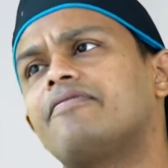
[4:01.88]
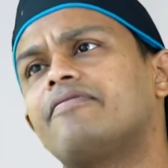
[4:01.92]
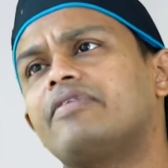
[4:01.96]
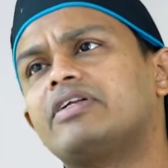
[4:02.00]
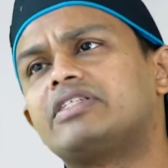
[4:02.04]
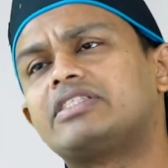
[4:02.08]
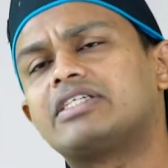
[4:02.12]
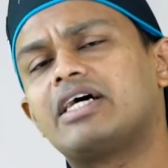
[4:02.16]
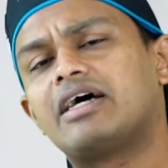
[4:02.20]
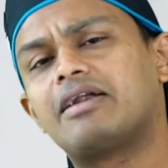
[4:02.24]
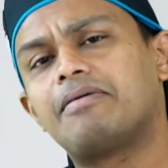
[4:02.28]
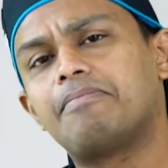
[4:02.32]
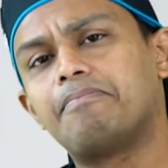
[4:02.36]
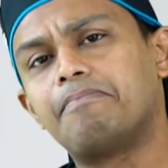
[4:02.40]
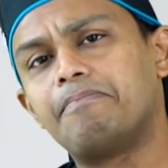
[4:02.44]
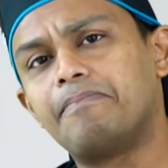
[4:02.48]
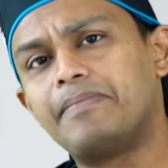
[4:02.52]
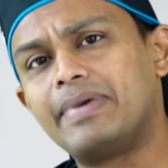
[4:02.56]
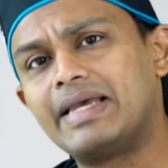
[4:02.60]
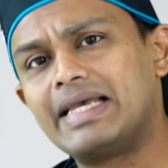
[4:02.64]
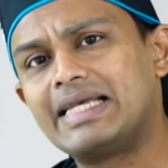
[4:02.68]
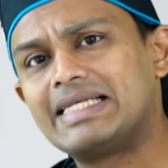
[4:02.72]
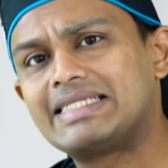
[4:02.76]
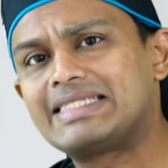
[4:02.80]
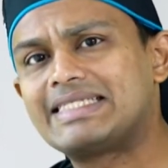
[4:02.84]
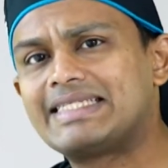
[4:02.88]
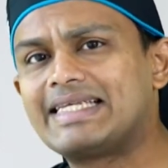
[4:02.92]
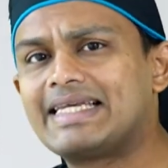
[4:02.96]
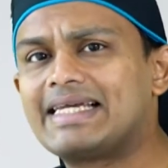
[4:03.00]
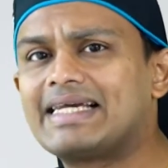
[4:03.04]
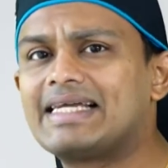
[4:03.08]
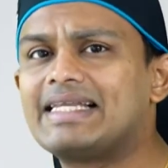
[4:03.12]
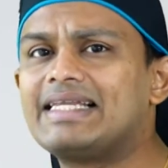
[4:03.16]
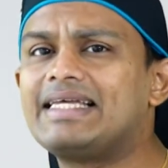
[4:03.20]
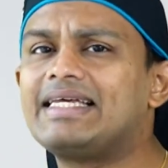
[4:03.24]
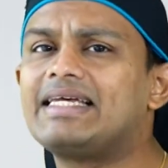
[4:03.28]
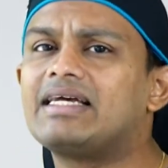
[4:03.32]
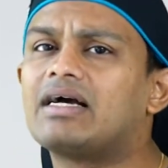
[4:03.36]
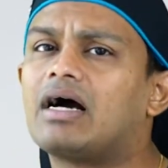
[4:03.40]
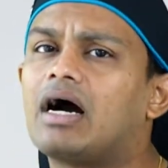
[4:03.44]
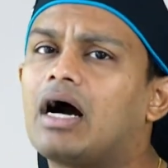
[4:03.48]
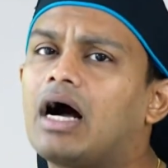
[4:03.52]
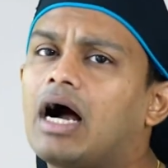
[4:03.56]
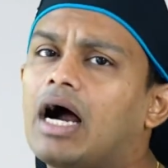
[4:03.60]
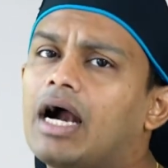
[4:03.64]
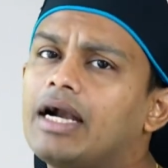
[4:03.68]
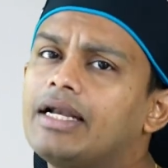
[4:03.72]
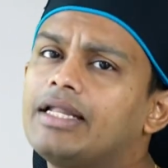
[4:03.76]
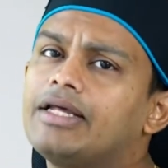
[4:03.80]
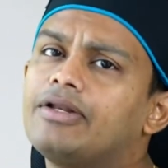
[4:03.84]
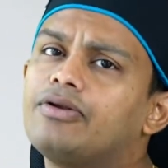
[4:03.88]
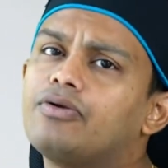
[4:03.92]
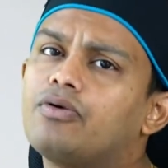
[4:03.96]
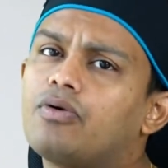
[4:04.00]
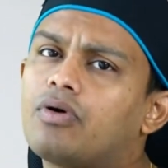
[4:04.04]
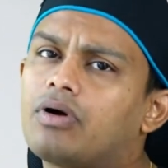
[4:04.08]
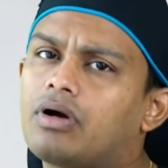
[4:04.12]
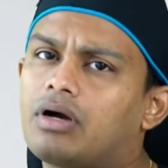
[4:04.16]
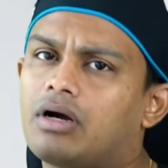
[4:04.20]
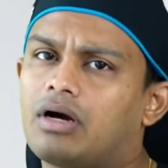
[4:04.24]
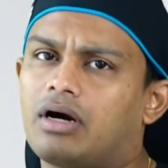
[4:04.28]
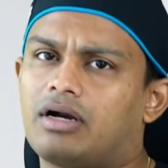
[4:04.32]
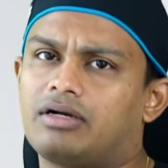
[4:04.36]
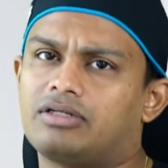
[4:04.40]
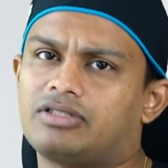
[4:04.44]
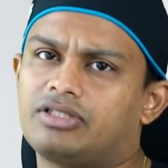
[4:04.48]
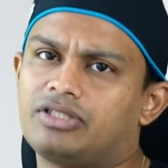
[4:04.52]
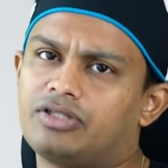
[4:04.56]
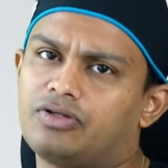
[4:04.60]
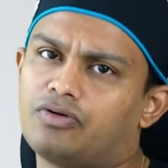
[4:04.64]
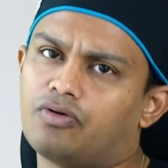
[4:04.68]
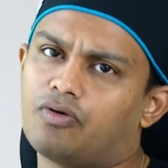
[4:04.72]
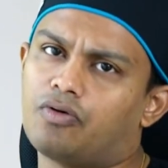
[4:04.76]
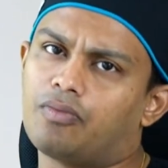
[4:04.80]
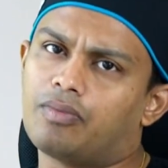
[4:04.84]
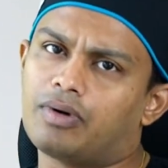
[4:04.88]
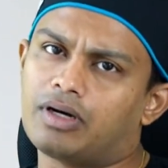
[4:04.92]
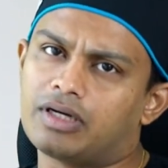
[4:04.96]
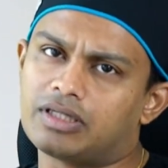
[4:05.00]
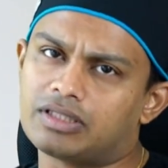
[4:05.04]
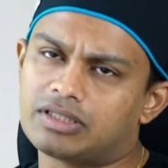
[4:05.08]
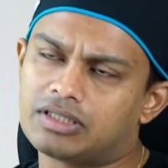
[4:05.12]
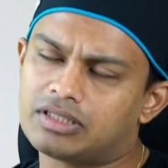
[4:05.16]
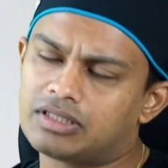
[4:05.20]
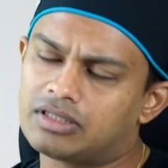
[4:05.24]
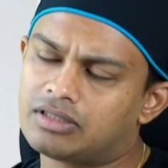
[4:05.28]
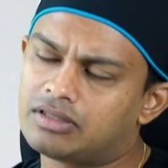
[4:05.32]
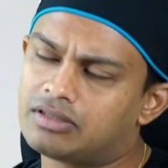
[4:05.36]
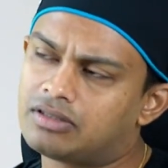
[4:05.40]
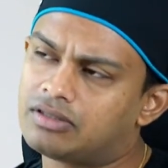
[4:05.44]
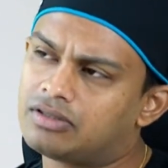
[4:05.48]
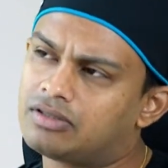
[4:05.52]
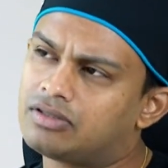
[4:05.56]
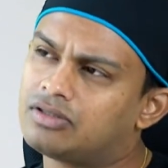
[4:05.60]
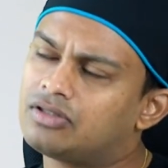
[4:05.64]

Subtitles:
which are basically adenocarcinomas.